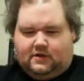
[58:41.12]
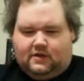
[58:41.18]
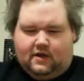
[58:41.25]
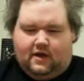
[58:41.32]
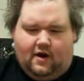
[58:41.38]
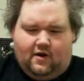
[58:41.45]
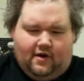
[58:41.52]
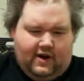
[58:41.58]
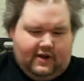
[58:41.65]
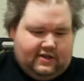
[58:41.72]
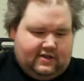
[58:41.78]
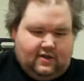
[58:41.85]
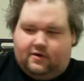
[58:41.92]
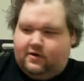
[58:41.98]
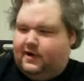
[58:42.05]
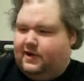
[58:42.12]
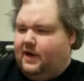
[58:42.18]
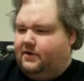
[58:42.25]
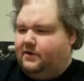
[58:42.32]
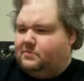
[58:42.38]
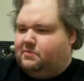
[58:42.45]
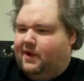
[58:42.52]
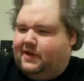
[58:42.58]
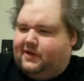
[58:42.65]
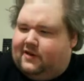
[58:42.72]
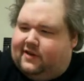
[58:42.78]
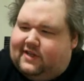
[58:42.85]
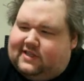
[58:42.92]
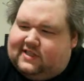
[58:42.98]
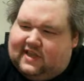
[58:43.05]
Alright, so now it's my turn.
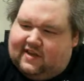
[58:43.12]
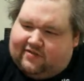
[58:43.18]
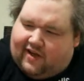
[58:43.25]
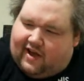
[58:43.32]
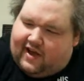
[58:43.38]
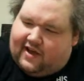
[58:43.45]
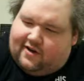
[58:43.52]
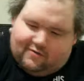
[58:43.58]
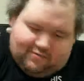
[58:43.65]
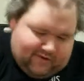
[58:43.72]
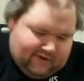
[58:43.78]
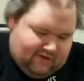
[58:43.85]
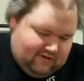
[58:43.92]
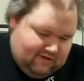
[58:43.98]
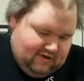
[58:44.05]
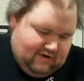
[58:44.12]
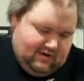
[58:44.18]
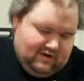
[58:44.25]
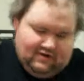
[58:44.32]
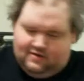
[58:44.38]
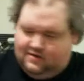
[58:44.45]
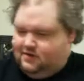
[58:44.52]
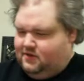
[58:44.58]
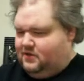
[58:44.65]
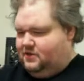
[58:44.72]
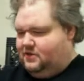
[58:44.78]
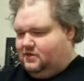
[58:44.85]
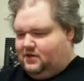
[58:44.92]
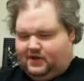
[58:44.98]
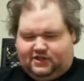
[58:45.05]
Let's see if I open
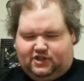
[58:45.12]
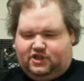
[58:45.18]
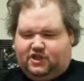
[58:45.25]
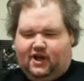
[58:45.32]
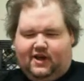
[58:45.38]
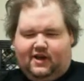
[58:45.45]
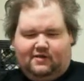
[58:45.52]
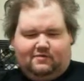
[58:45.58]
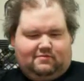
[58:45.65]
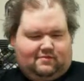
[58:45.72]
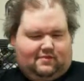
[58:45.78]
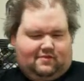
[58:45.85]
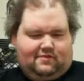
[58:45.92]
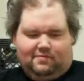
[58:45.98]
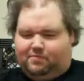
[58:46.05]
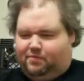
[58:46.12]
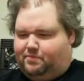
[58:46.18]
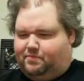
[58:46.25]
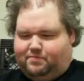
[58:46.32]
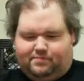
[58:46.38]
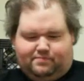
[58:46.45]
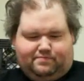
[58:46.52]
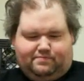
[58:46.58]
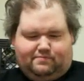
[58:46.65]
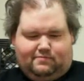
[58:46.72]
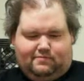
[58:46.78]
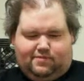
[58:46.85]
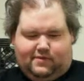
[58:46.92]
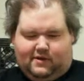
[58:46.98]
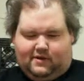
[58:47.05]
a giant...
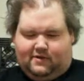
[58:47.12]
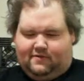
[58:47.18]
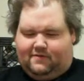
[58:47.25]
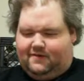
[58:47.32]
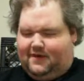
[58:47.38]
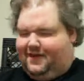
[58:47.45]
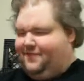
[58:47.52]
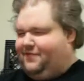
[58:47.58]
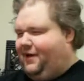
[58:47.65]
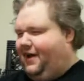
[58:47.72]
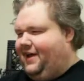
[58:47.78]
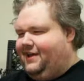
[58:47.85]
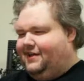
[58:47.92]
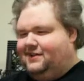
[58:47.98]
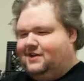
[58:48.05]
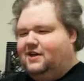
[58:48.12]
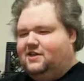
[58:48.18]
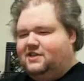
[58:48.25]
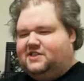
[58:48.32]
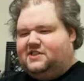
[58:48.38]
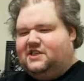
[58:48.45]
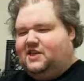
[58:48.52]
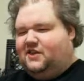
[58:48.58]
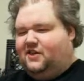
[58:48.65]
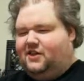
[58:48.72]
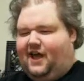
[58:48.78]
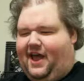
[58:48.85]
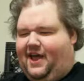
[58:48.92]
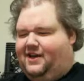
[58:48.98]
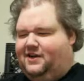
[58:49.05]
Fuck all. Via seal
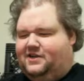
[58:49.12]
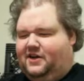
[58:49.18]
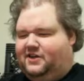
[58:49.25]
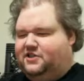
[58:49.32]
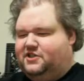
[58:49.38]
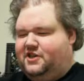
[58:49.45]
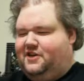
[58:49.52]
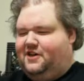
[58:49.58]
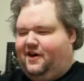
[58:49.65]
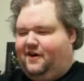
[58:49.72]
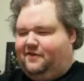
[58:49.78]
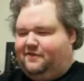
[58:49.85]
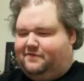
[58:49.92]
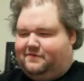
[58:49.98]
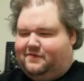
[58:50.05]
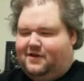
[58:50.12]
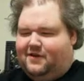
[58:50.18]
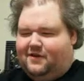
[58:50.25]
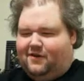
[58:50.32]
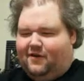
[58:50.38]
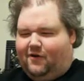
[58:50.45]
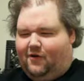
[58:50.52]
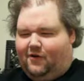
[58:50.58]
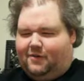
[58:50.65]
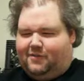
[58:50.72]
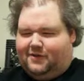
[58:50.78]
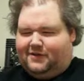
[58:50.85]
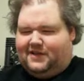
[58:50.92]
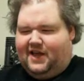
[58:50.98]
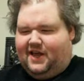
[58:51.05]
and dungeon of
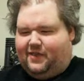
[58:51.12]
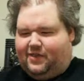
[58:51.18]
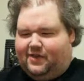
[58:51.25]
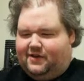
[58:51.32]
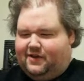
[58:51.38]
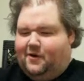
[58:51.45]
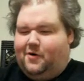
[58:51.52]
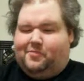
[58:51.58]
horrible death. Nope.